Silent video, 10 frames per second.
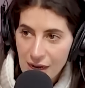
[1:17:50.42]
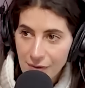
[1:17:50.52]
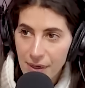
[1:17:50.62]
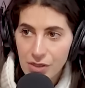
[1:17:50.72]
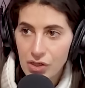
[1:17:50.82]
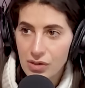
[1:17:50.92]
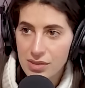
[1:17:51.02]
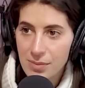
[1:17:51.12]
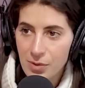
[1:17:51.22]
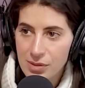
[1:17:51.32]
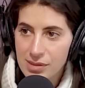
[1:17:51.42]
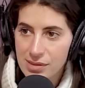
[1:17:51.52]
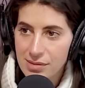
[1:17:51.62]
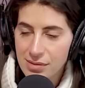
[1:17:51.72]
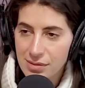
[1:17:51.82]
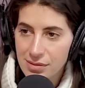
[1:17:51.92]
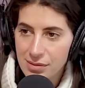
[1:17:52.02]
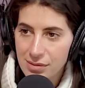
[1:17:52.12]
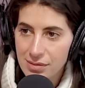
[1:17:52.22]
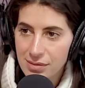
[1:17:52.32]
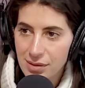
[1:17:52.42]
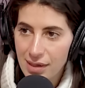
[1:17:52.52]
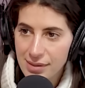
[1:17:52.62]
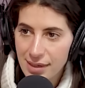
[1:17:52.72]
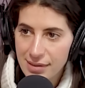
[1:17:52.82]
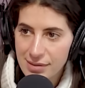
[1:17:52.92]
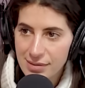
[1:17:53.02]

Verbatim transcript: a picture to someone's contact?